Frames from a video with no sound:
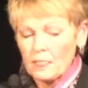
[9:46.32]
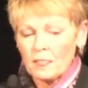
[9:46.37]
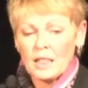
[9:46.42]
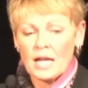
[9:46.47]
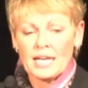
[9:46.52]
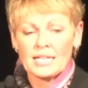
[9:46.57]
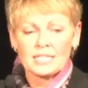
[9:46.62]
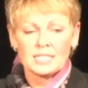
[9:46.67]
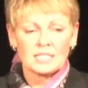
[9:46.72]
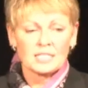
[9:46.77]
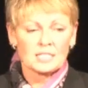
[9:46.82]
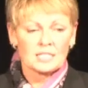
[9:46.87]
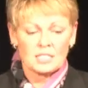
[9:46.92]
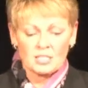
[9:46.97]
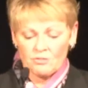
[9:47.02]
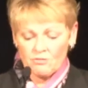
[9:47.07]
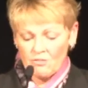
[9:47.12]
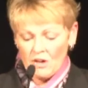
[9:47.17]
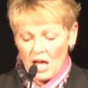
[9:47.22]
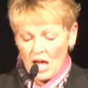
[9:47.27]
Line
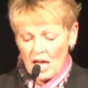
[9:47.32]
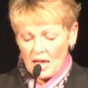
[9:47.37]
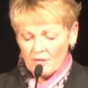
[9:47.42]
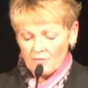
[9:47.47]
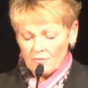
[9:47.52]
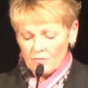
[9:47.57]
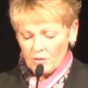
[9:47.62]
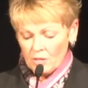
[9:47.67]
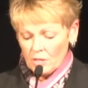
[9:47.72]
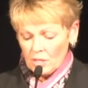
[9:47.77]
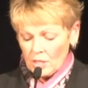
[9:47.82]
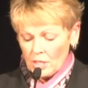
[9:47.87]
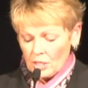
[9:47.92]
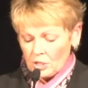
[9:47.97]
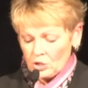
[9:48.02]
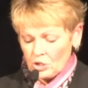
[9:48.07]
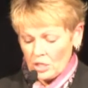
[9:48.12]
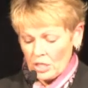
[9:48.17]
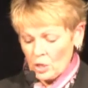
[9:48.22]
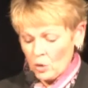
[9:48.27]
65,
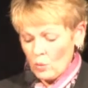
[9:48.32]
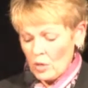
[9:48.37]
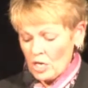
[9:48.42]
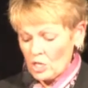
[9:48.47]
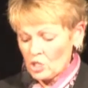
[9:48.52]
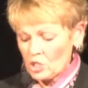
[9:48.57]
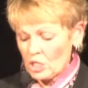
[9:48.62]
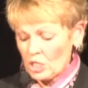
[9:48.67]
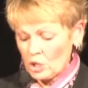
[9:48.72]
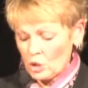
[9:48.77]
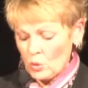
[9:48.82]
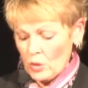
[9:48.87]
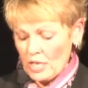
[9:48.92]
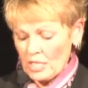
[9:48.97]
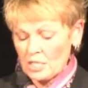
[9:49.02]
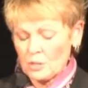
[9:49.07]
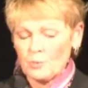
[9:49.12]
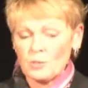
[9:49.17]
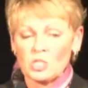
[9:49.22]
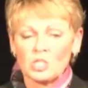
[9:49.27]
generation and
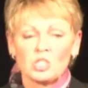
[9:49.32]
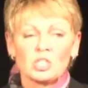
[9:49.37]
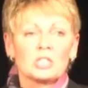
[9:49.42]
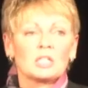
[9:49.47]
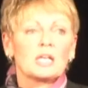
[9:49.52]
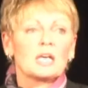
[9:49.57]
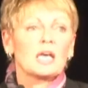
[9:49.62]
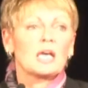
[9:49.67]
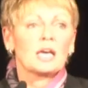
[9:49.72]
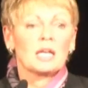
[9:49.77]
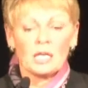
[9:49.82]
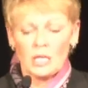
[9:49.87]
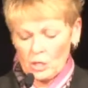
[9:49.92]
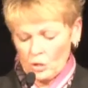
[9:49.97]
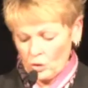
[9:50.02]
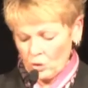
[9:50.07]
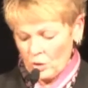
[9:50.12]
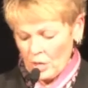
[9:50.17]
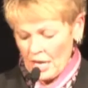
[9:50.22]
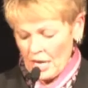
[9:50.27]
transmission and
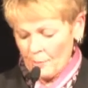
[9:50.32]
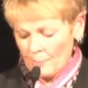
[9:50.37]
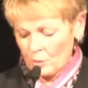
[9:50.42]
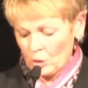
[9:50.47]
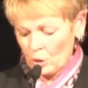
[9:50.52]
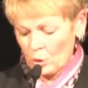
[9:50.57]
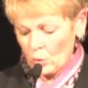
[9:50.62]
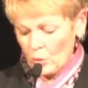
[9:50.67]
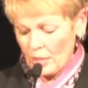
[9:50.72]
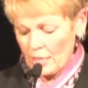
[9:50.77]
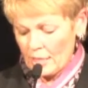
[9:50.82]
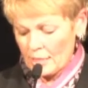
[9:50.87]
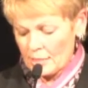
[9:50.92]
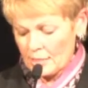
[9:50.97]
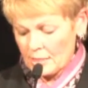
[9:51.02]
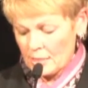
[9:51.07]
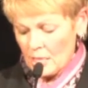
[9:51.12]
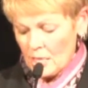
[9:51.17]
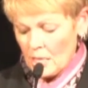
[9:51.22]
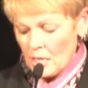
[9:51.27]
other capital
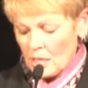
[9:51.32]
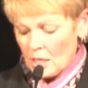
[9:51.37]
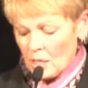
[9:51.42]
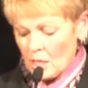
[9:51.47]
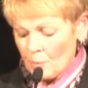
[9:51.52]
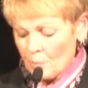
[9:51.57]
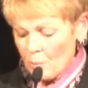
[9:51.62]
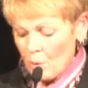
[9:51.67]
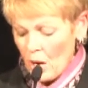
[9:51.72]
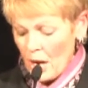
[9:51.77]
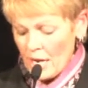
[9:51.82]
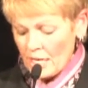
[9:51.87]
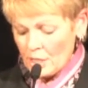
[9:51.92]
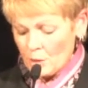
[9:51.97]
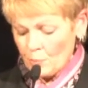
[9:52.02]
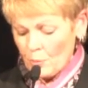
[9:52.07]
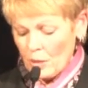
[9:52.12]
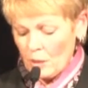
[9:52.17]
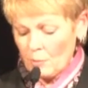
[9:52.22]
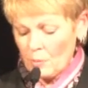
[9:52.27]
credits
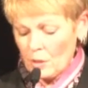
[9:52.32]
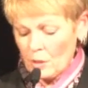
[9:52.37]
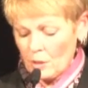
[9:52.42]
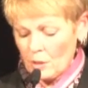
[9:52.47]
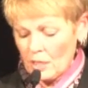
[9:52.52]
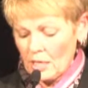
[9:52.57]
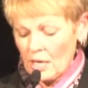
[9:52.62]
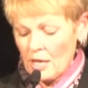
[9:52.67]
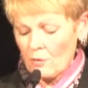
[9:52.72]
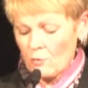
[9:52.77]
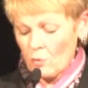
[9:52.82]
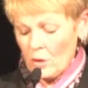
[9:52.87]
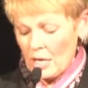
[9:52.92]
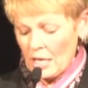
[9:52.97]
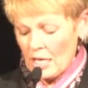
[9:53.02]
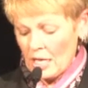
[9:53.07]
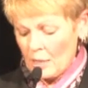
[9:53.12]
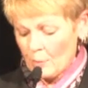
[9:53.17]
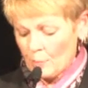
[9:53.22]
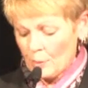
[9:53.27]
comprised primarily of
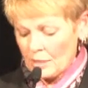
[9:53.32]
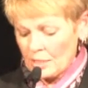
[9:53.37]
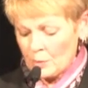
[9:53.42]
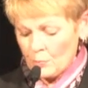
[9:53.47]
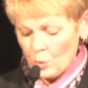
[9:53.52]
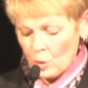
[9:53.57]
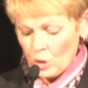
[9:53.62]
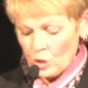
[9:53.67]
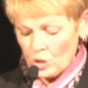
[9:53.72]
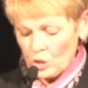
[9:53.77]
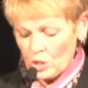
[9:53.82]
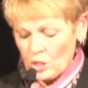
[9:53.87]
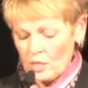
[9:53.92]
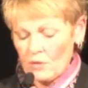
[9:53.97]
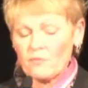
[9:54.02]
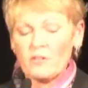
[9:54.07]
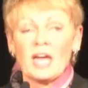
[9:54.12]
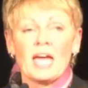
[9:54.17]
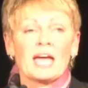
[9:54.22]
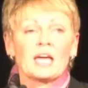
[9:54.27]
Wright-Hennepin's portion
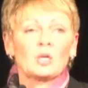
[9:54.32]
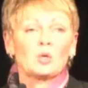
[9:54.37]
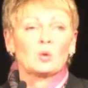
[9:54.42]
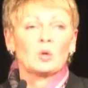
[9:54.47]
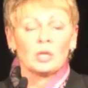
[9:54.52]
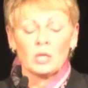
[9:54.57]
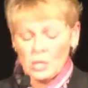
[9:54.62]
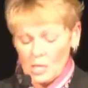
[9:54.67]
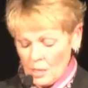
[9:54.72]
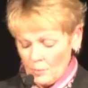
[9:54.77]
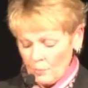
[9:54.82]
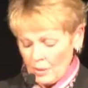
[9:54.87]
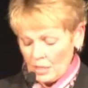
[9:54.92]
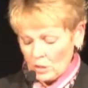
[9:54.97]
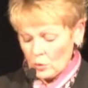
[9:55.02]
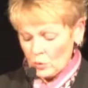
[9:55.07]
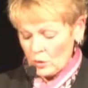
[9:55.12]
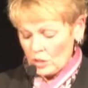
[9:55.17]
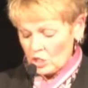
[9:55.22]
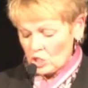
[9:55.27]
of annual
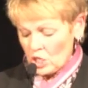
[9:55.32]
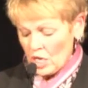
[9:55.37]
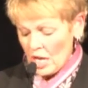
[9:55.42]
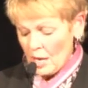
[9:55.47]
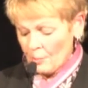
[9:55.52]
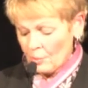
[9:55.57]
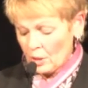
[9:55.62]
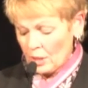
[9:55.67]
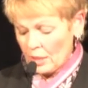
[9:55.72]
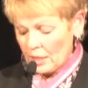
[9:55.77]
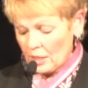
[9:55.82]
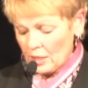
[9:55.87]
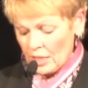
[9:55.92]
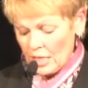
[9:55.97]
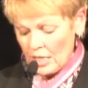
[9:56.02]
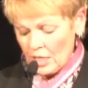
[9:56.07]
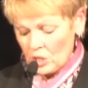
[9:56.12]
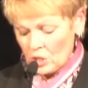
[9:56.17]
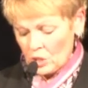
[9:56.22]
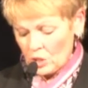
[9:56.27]
patronage capital
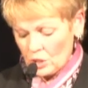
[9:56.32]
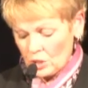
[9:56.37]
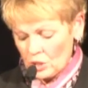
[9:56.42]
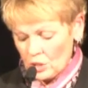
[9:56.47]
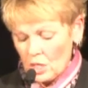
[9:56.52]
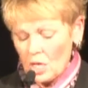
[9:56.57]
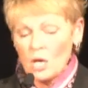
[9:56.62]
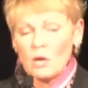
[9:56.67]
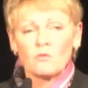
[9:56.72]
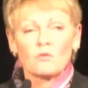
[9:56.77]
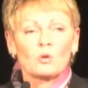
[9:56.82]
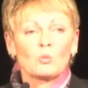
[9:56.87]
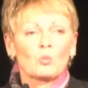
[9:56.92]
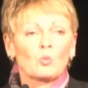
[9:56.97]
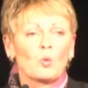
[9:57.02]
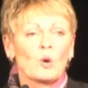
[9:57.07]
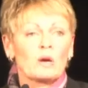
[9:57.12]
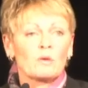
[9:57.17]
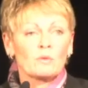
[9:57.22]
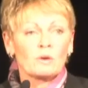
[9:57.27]
allocations from
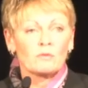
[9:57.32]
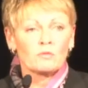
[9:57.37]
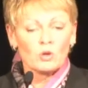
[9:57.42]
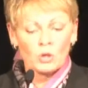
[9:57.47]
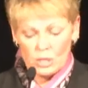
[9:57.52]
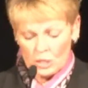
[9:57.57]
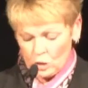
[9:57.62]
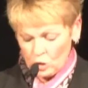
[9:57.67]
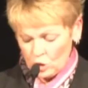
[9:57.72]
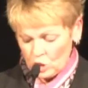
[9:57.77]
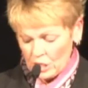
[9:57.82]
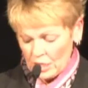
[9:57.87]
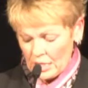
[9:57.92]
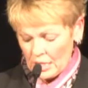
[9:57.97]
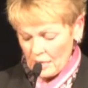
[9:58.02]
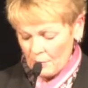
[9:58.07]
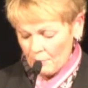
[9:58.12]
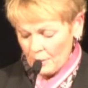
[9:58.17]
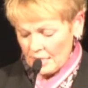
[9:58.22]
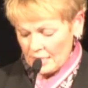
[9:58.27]
Great River
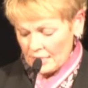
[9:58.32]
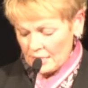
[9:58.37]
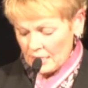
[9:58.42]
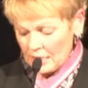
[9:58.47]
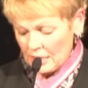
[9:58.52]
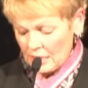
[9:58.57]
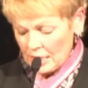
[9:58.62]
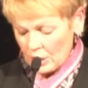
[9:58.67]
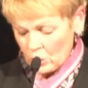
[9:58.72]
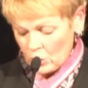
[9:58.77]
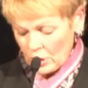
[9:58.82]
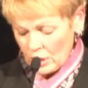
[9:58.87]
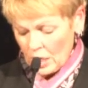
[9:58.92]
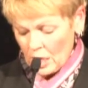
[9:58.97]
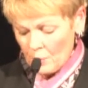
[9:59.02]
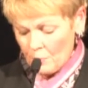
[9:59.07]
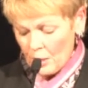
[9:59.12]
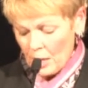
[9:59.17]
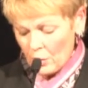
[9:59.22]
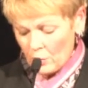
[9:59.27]
Energy and Basin Electric,
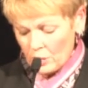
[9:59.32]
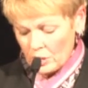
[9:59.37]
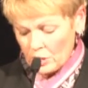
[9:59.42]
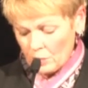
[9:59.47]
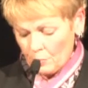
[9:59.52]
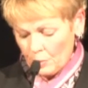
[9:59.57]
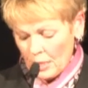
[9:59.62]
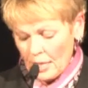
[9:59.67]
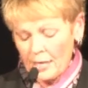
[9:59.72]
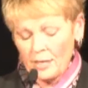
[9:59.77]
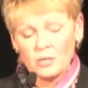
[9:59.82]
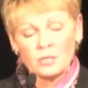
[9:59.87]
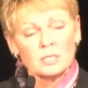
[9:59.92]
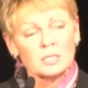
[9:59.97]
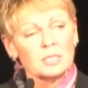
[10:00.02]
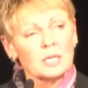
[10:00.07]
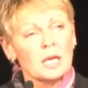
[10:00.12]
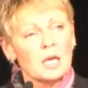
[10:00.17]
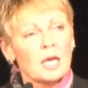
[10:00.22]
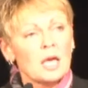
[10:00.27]
our power
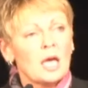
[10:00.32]
suppliers,